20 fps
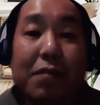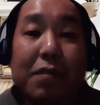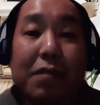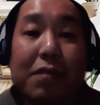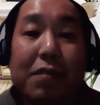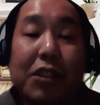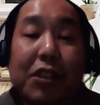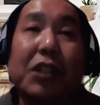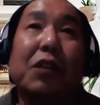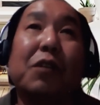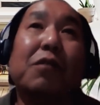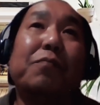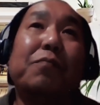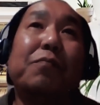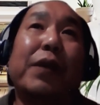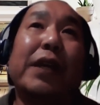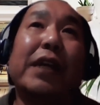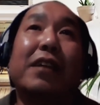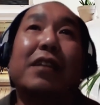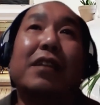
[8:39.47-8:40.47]

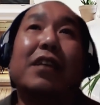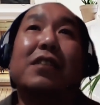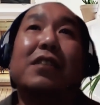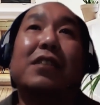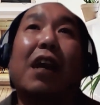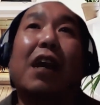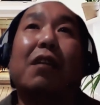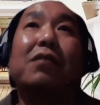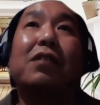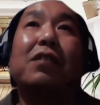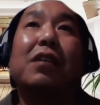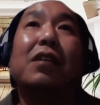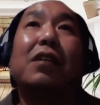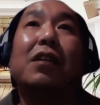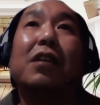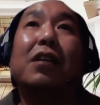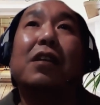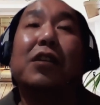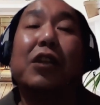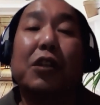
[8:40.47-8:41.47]
Being in the south,
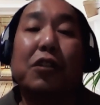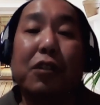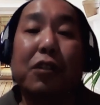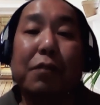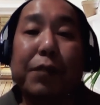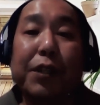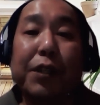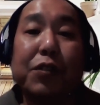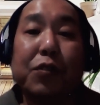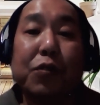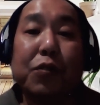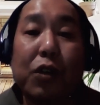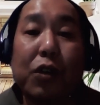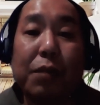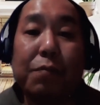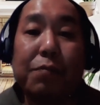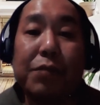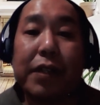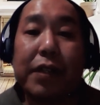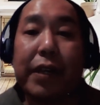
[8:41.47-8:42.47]
there could be
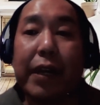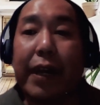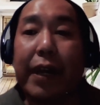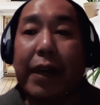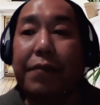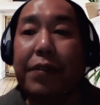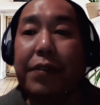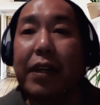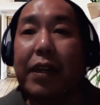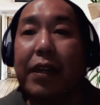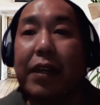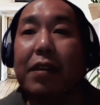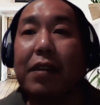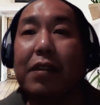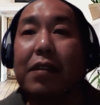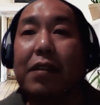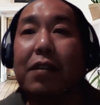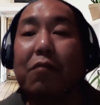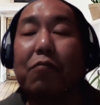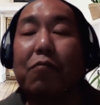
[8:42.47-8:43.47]
storms, everything.
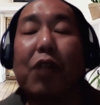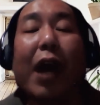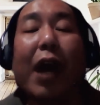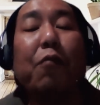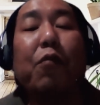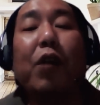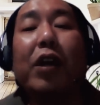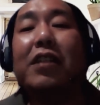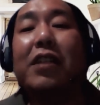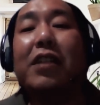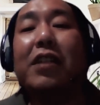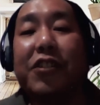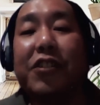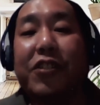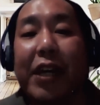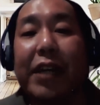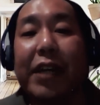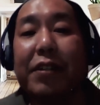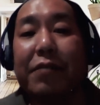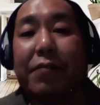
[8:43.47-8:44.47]
I wanted a
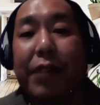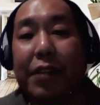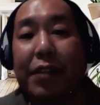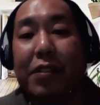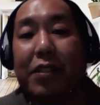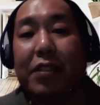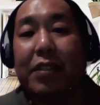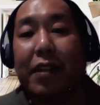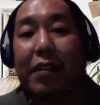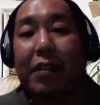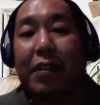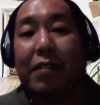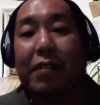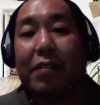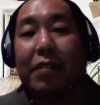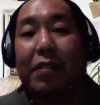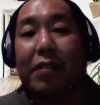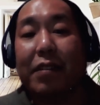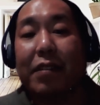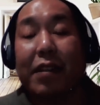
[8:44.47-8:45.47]
generator set.
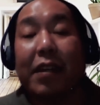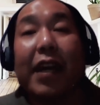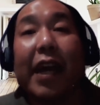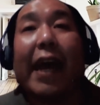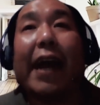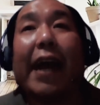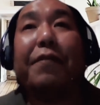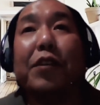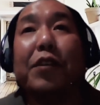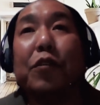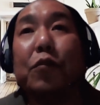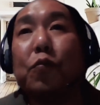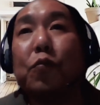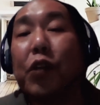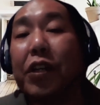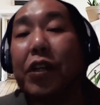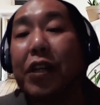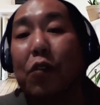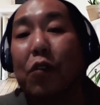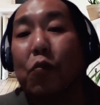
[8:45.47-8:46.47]
After
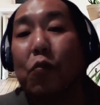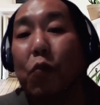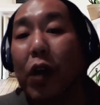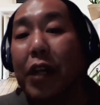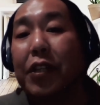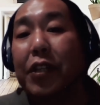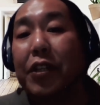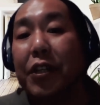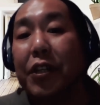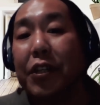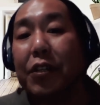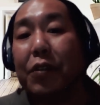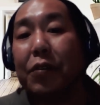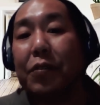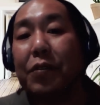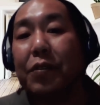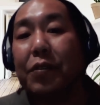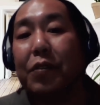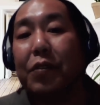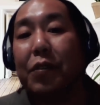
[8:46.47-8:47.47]
working 1
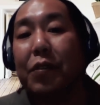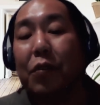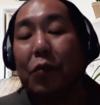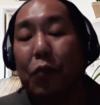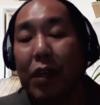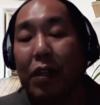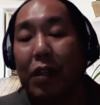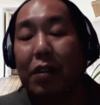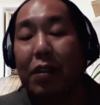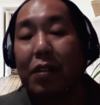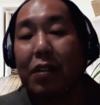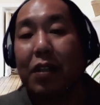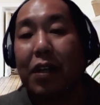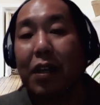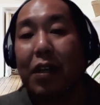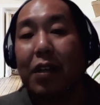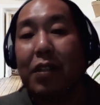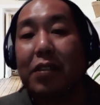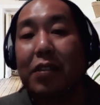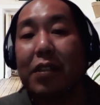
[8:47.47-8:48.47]
year with
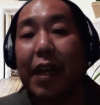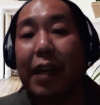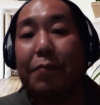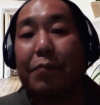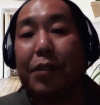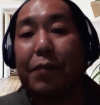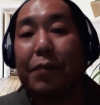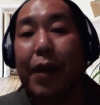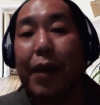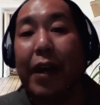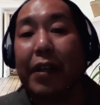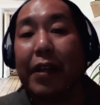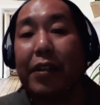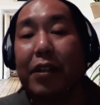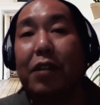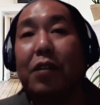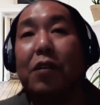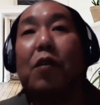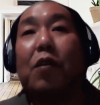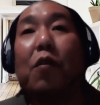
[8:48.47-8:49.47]

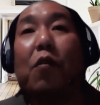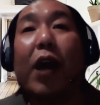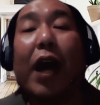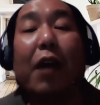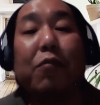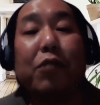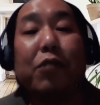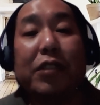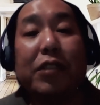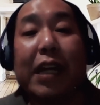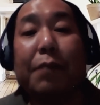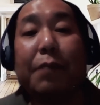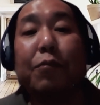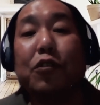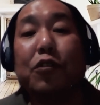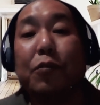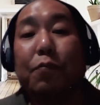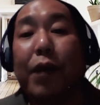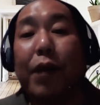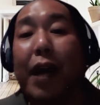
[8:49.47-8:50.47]
Cyberbacker, I was able
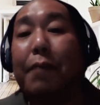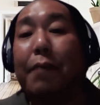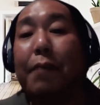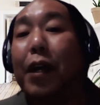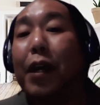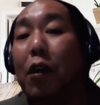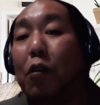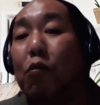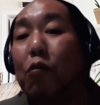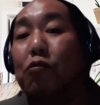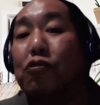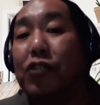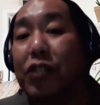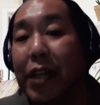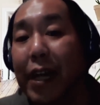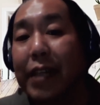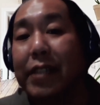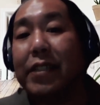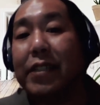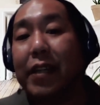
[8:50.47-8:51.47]
to buy my own
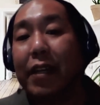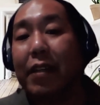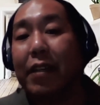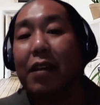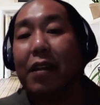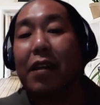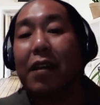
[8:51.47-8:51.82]
gen set